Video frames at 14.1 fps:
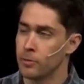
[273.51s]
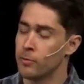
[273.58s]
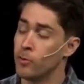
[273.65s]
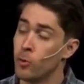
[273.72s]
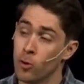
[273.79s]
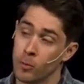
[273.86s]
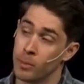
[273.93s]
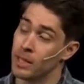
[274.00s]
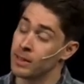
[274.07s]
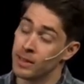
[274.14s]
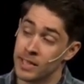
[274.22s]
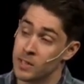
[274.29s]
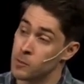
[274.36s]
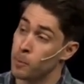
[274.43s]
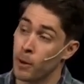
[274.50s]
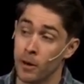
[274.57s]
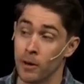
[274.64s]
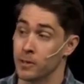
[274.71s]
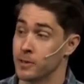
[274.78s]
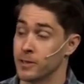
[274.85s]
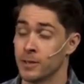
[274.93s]
form at least
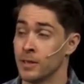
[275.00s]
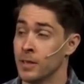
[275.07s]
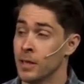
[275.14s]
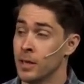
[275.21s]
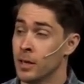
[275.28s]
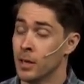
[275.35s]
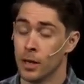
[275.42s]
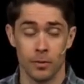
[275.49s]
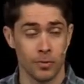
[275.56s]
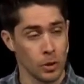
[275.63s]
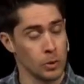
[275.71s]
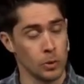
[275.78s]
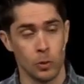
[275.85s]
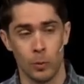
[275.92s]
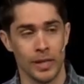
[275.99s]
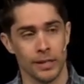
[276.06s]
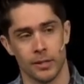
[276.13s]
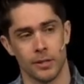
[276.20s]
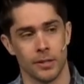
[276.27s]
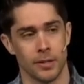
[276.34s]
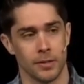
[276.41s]
part of who we
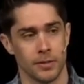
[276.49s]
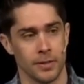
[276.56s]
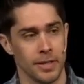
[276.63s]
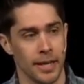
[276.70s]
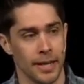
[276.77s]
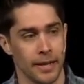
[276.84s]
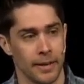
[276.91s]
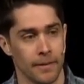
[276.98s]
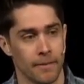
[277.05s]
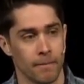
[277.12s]
are today.